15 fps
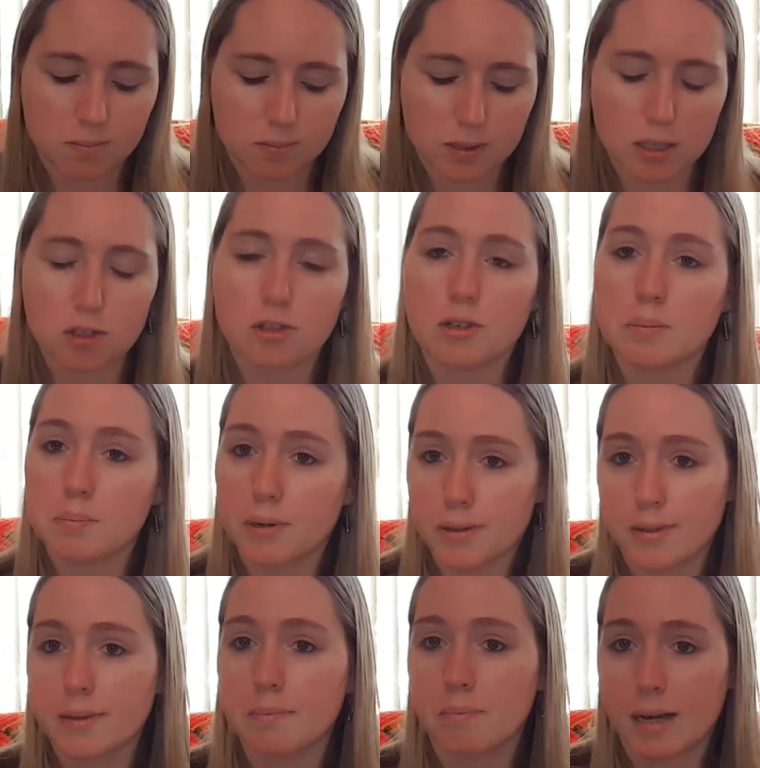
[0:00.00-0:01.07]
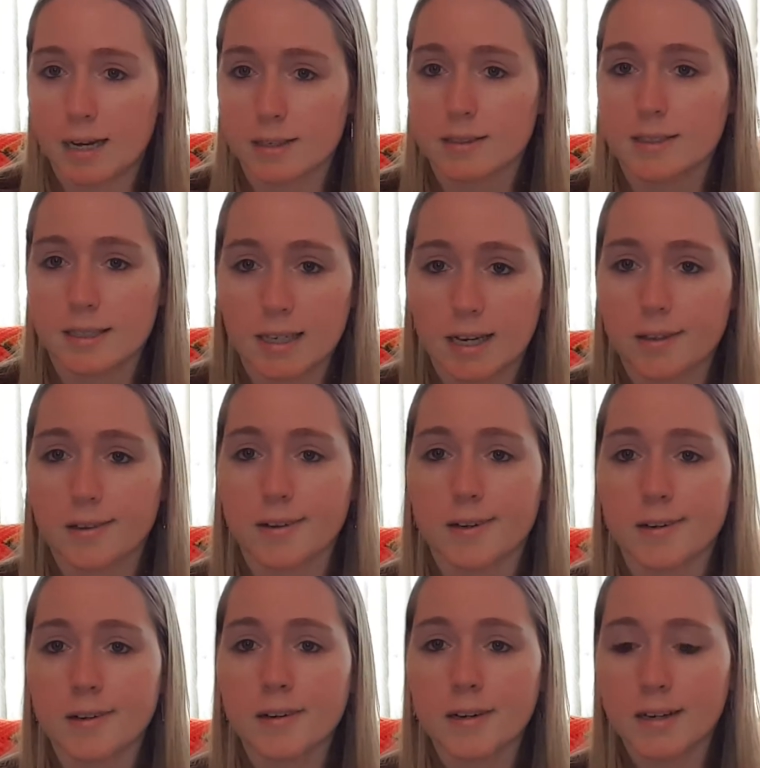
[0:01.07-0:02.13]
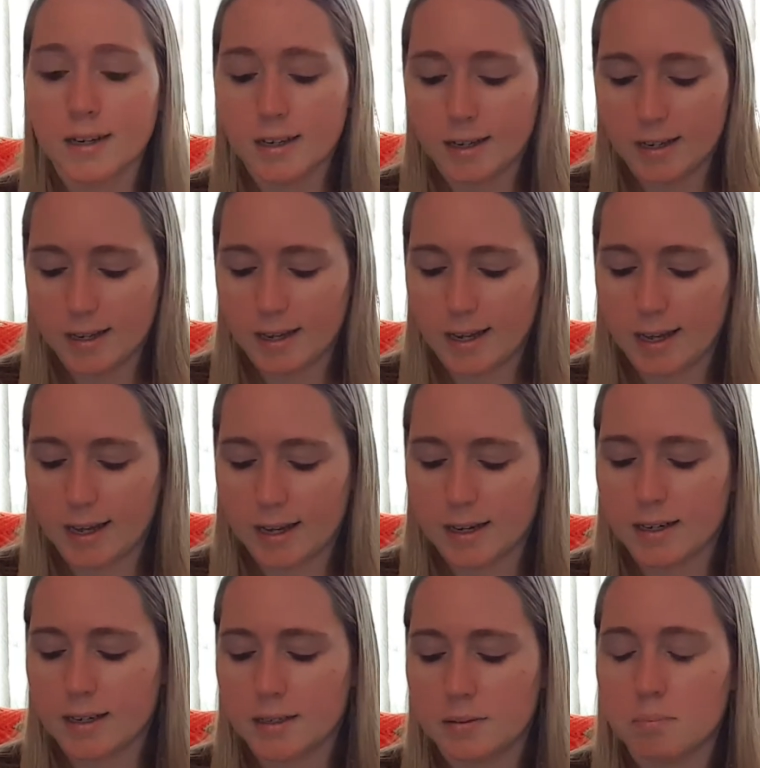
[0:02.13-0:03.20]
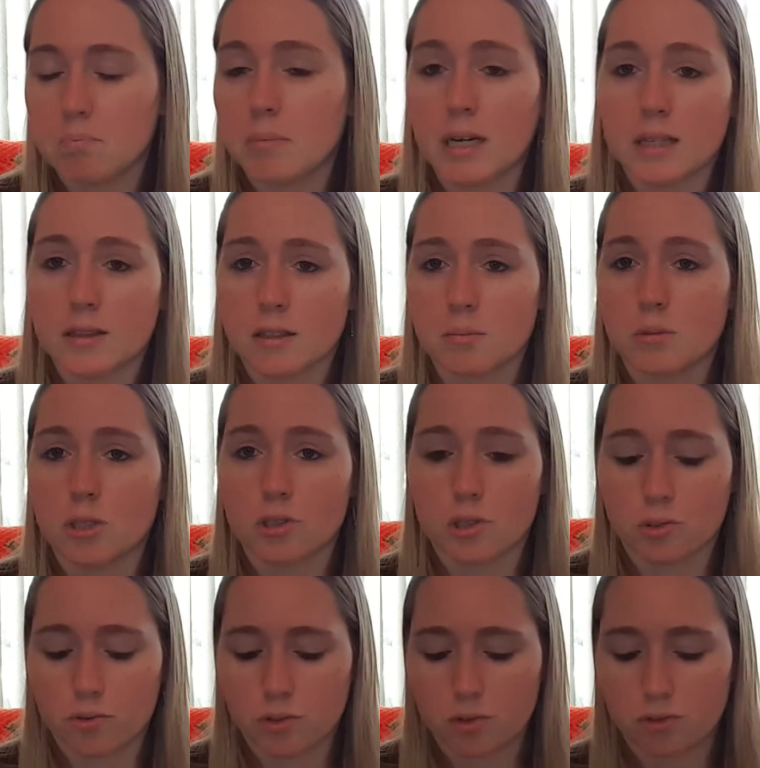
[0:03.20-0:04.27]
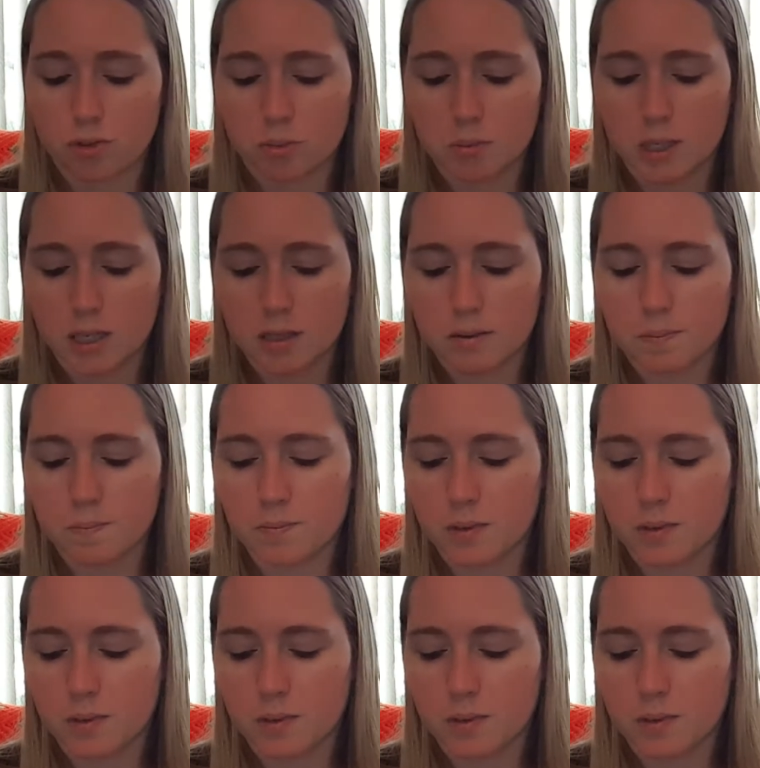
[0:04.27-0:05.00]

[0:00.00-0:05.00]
essentially put them back together and made them useful for me.